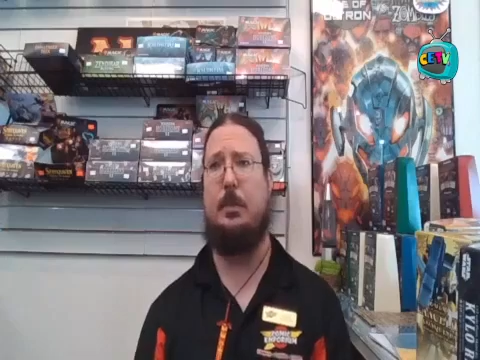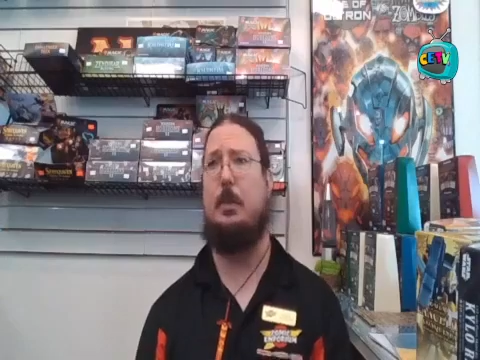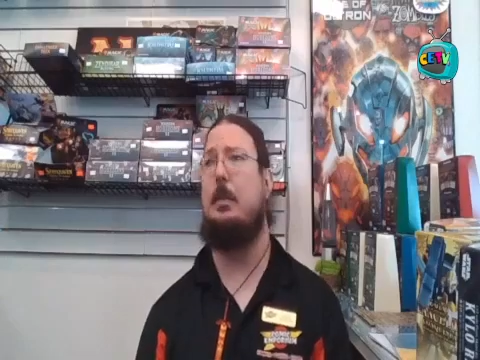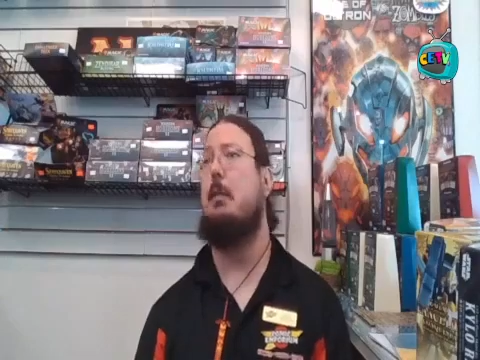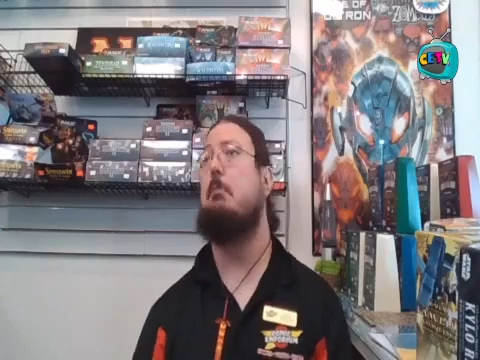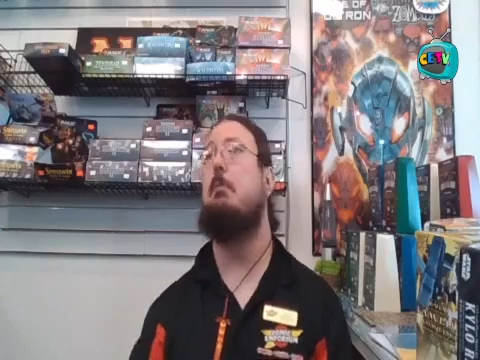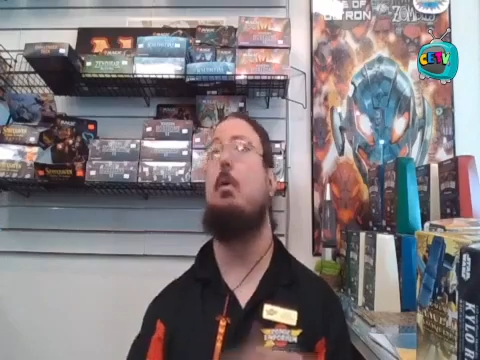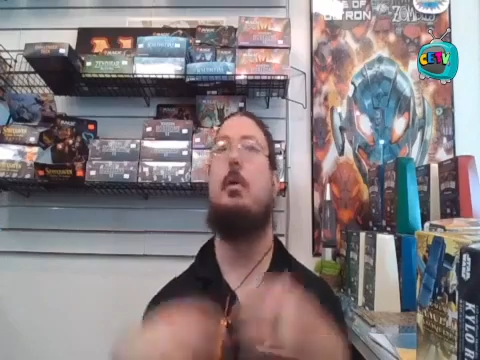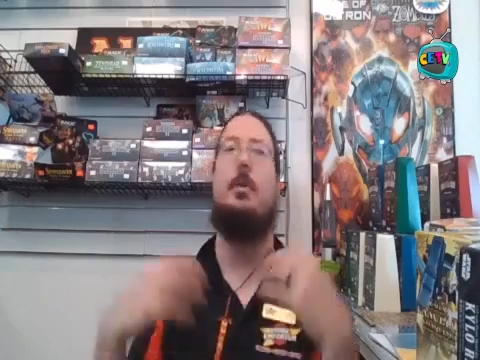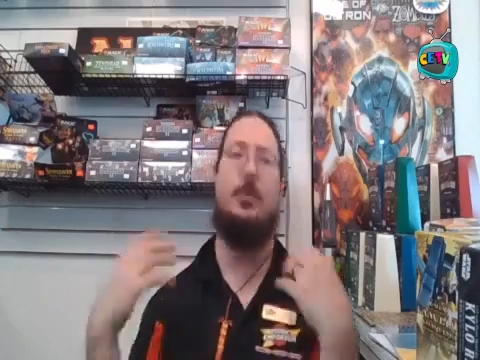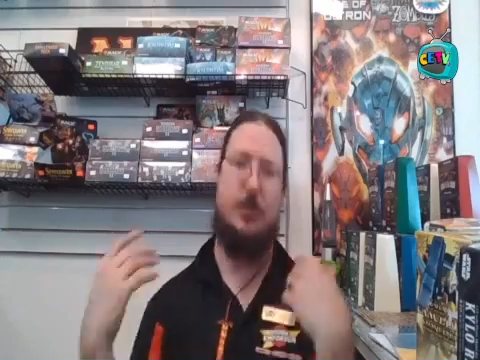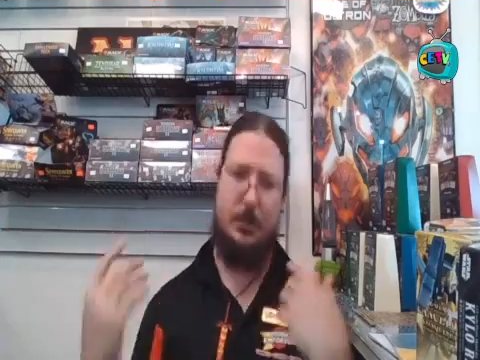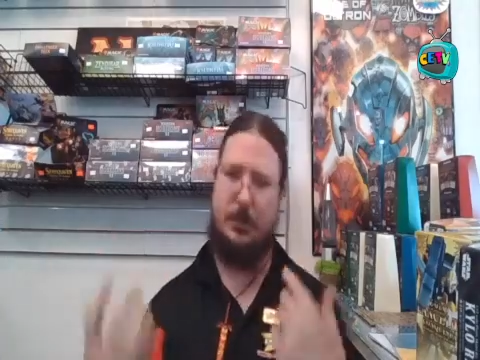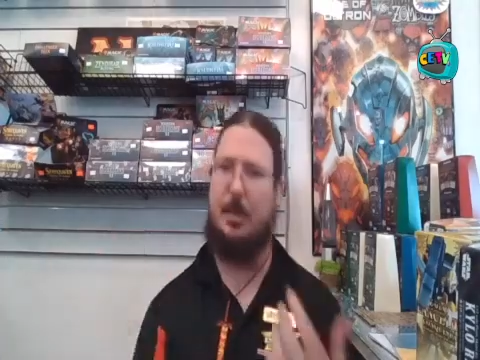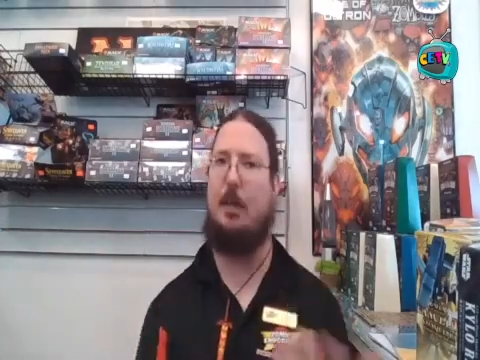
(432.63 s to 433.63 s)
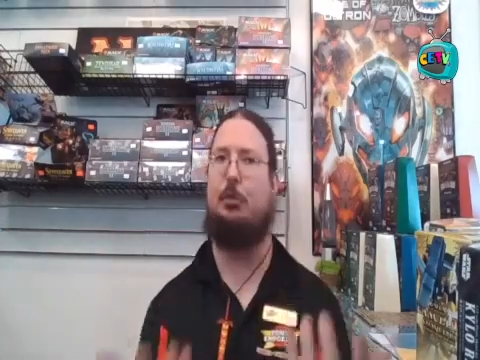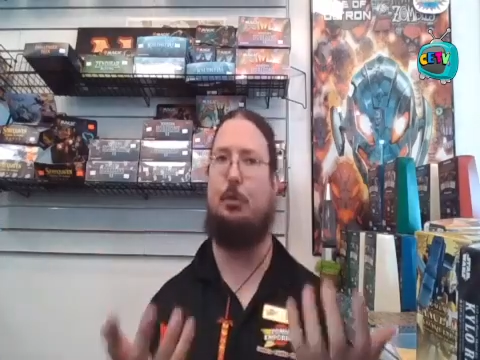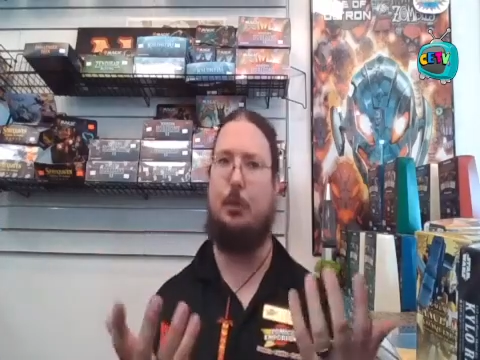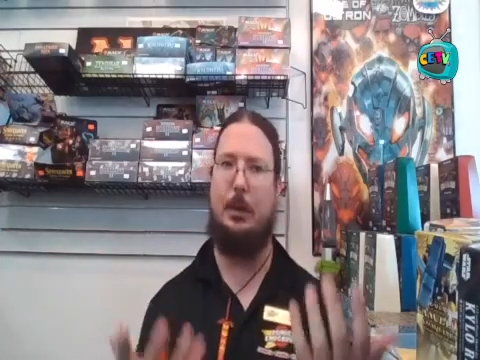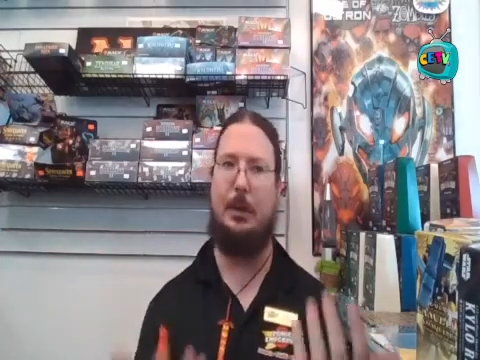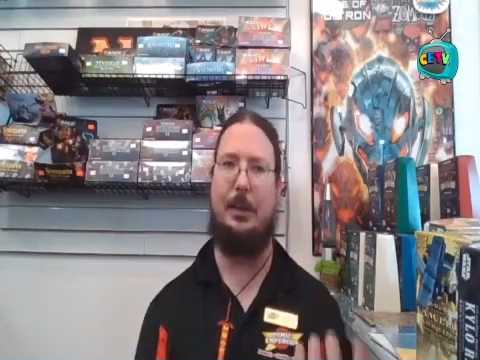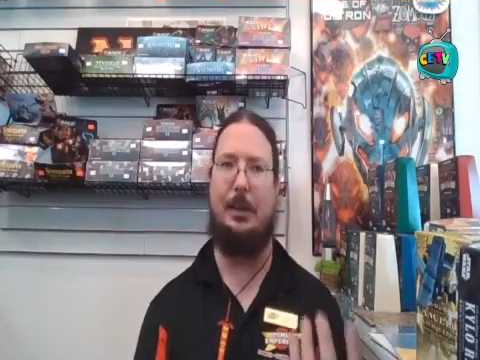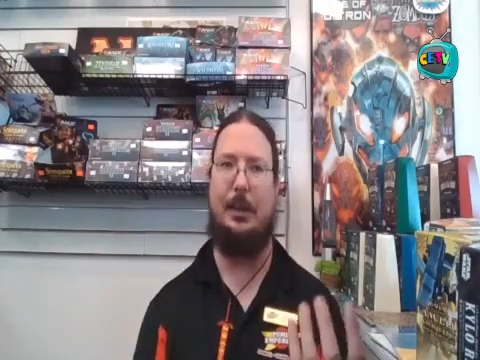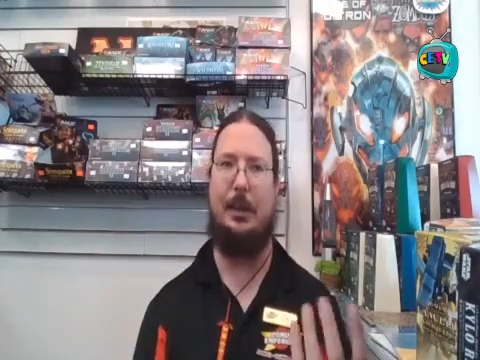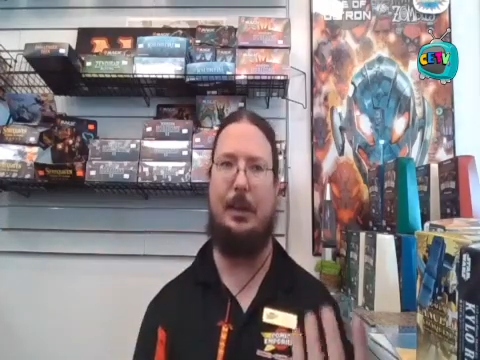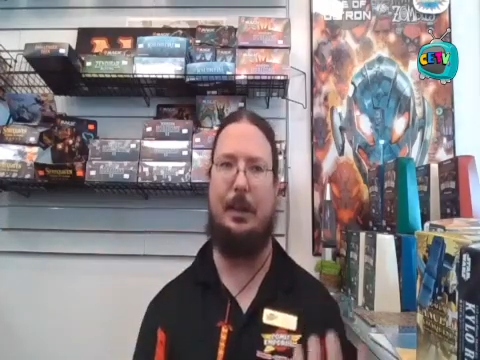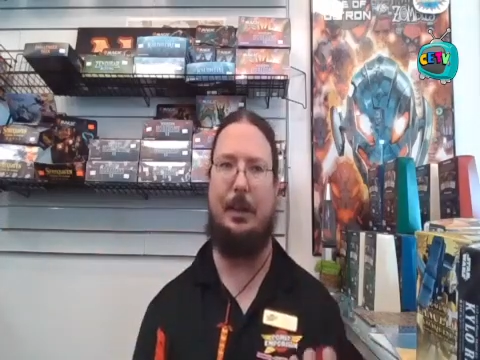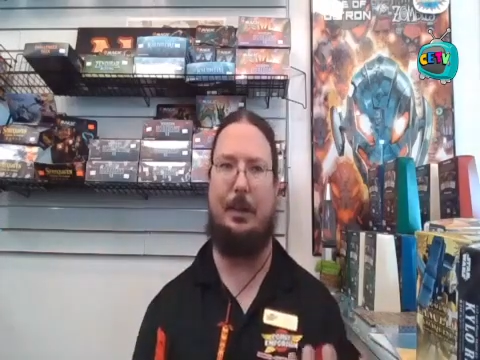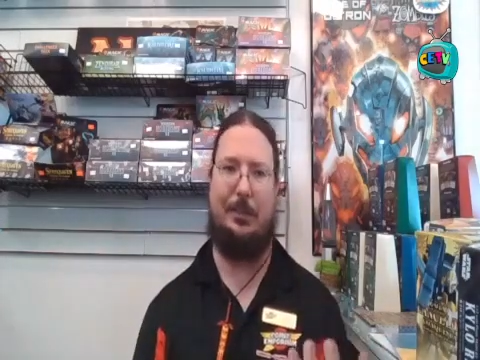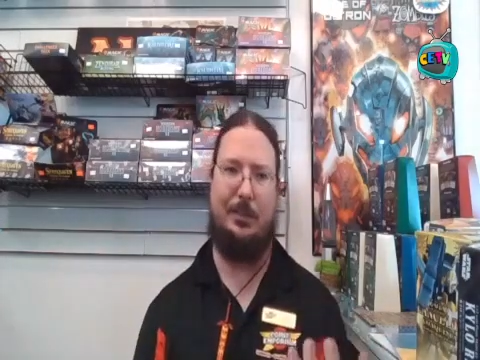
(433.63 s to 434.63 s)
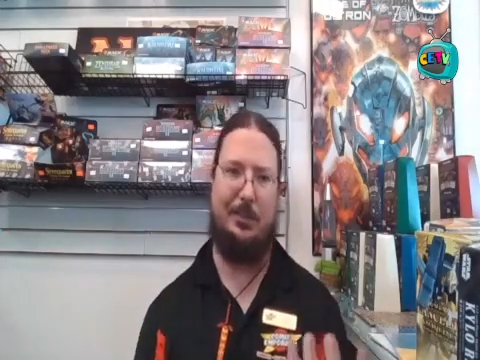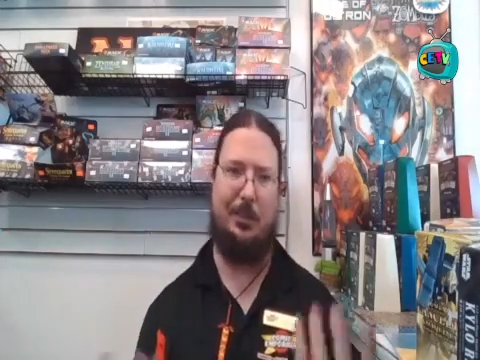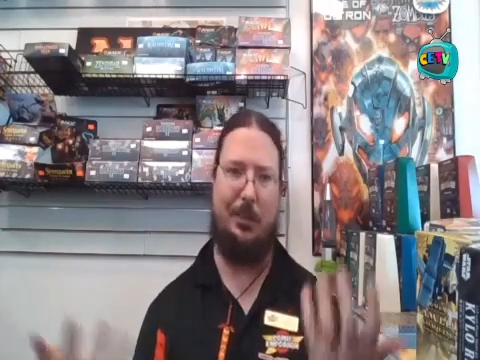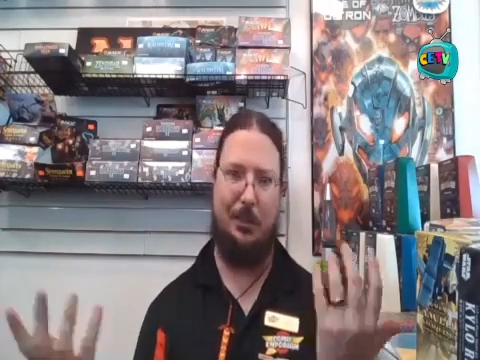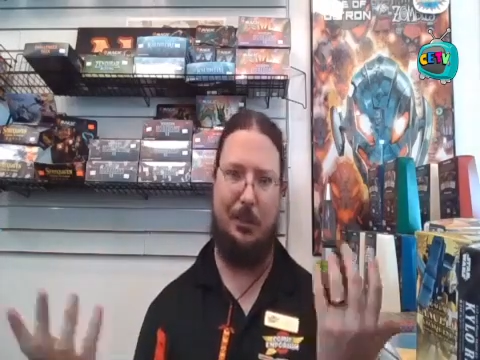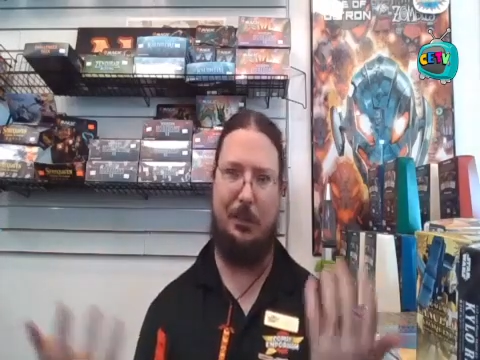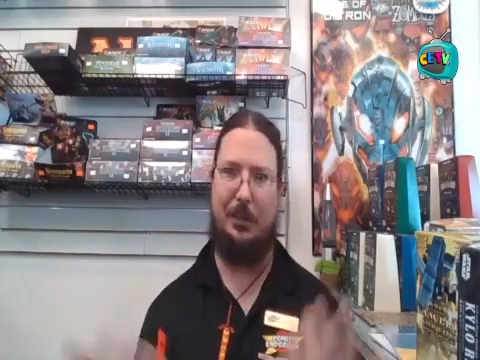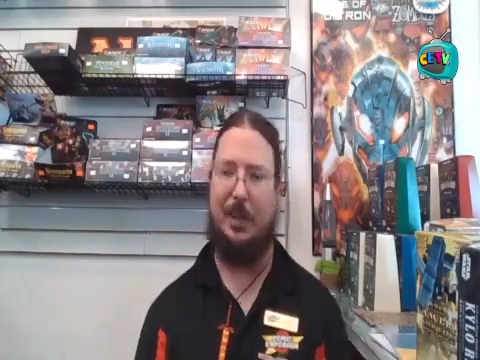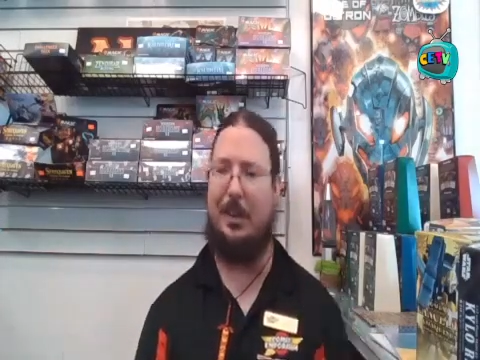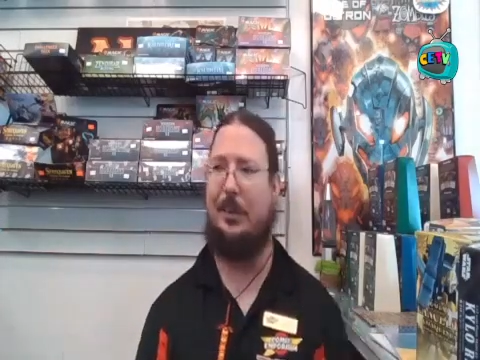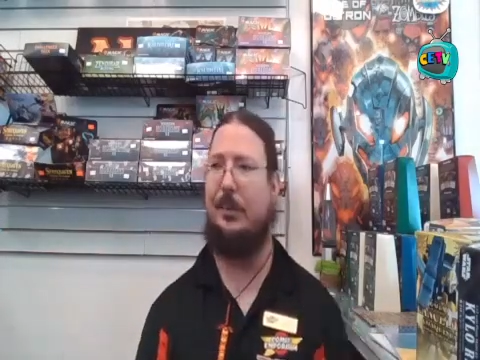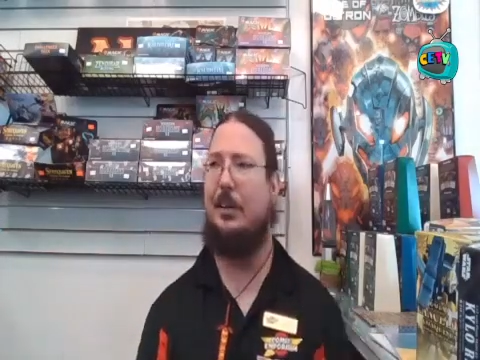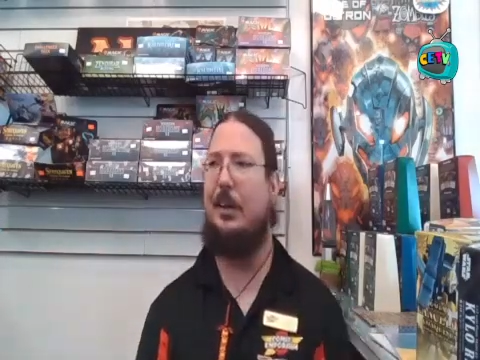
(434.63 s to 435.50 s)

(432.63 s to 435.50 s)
then the more stuff we can get in. So yeah,